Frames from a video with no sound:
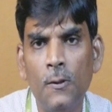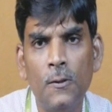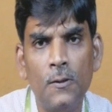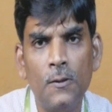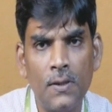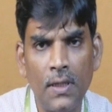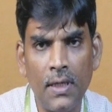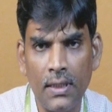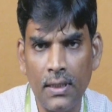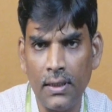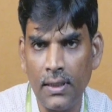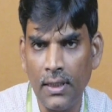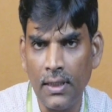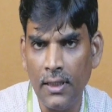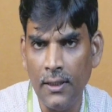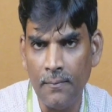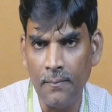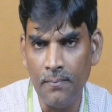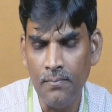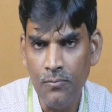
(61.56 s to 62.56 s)
So, at the
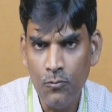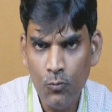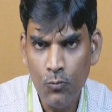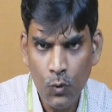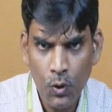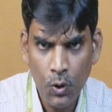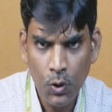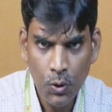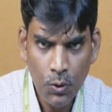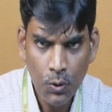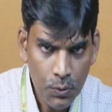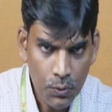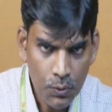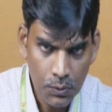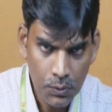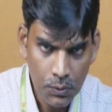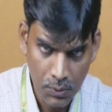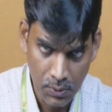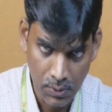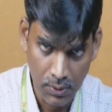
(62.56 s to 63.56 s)
time
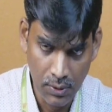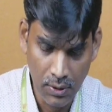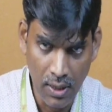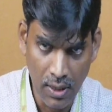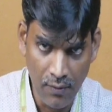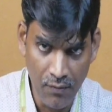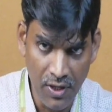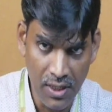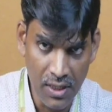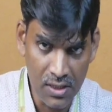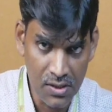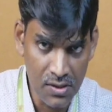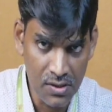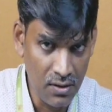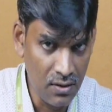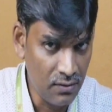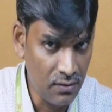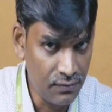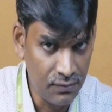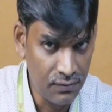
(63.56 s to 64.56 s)
the variation
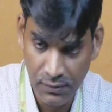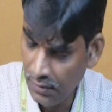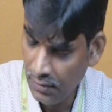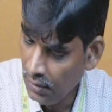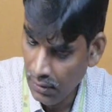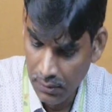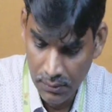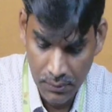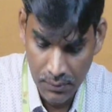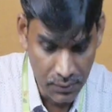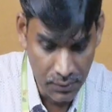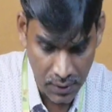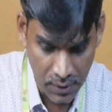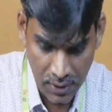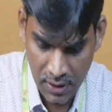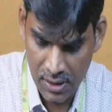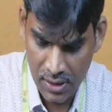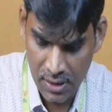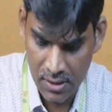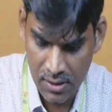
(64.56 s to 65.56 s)
of
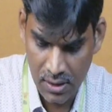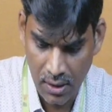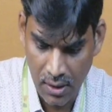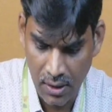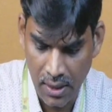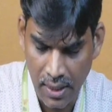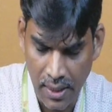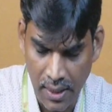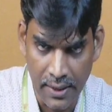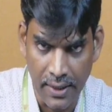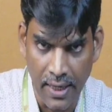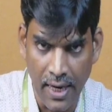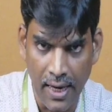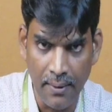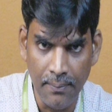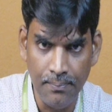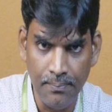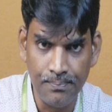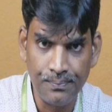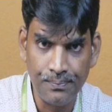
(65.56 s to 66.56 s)
this air
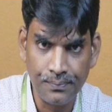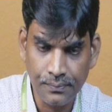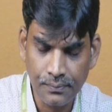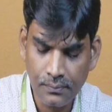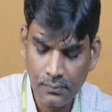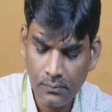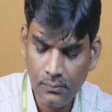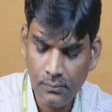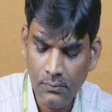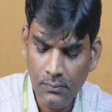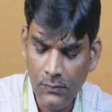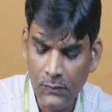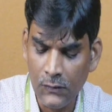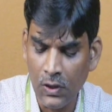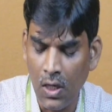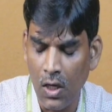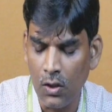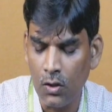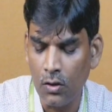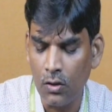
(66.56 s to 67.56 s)
gap,
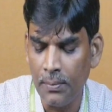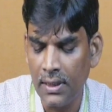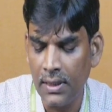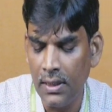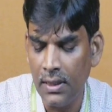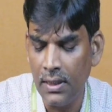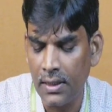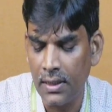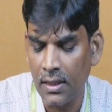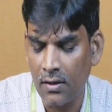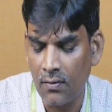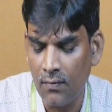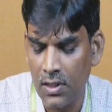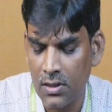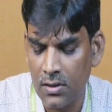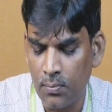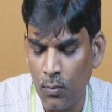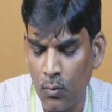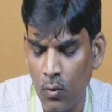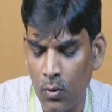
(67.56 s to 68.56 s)
automatically it
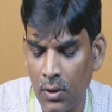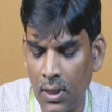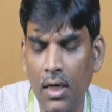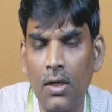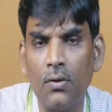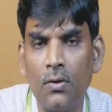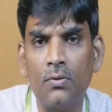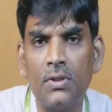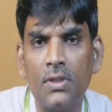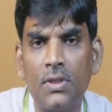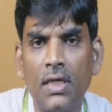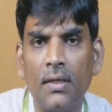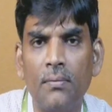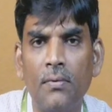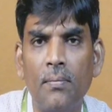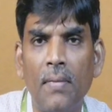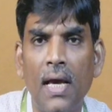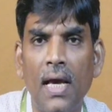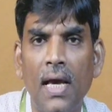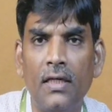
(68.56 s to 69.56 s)
requires more current to set up
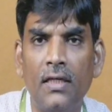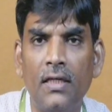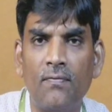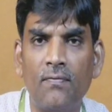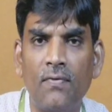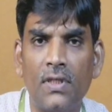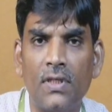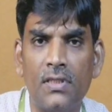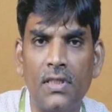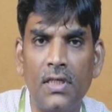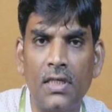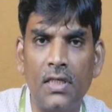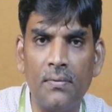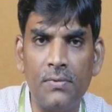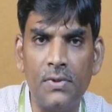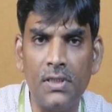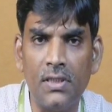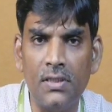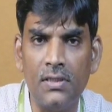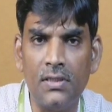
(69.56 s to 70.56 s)
the magnetic flux, rate
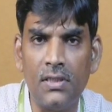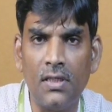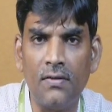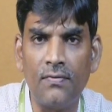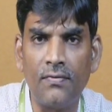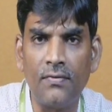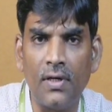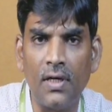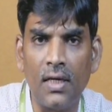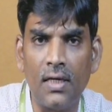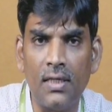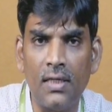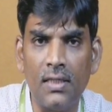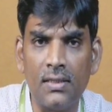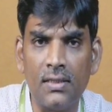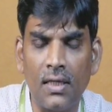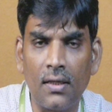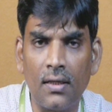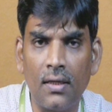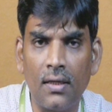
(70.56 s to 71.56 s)
of change of current
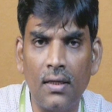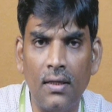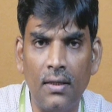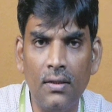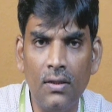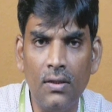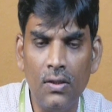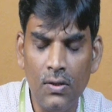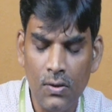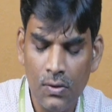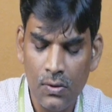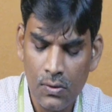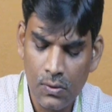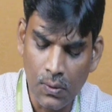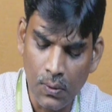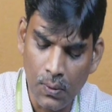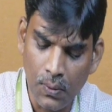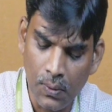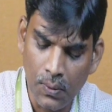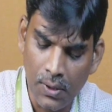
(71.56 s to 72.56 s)
is occurred.
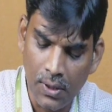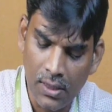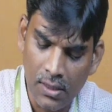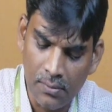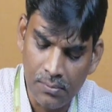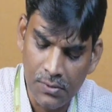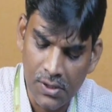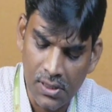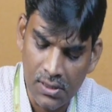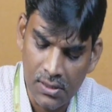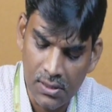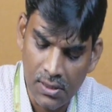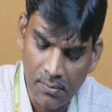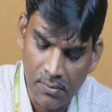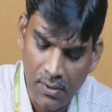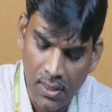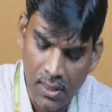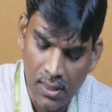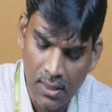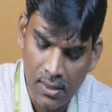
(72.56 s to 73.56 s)
So, rate of change of
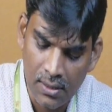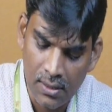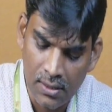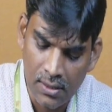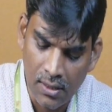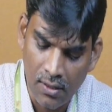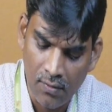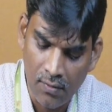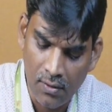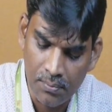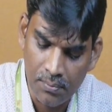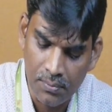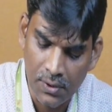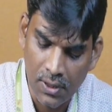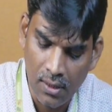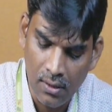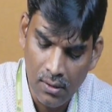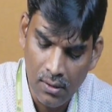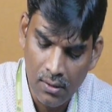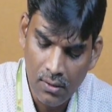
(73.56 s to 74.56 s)
current it develop
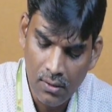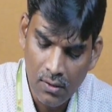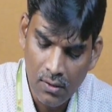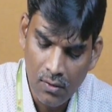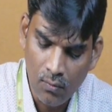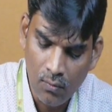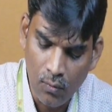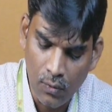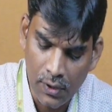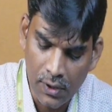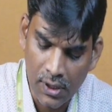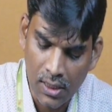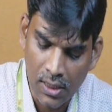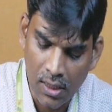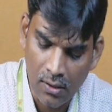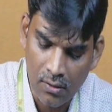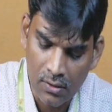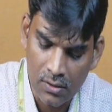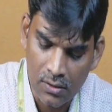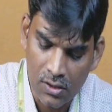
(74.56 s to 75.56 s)
the voltage
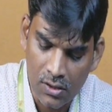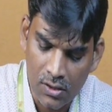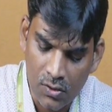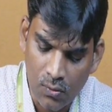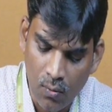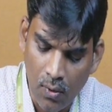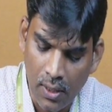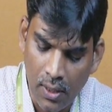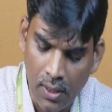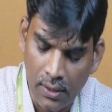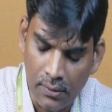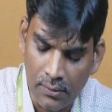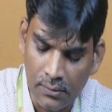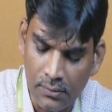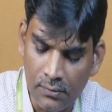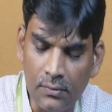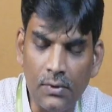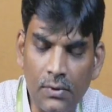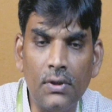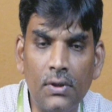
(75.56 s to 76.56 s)
across this coil
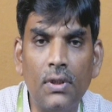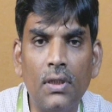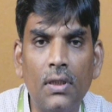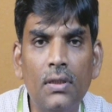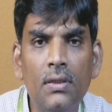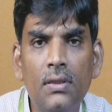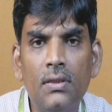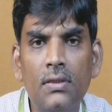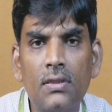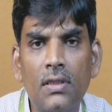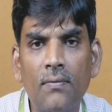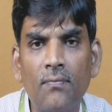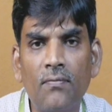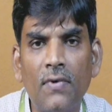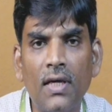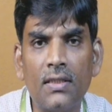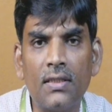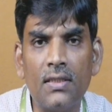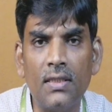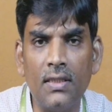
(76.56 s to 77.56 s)
with some
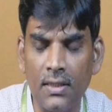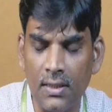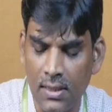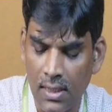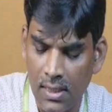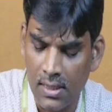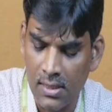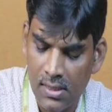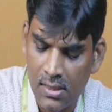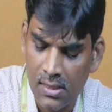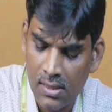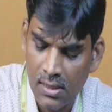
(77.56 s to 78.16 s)
flux linkage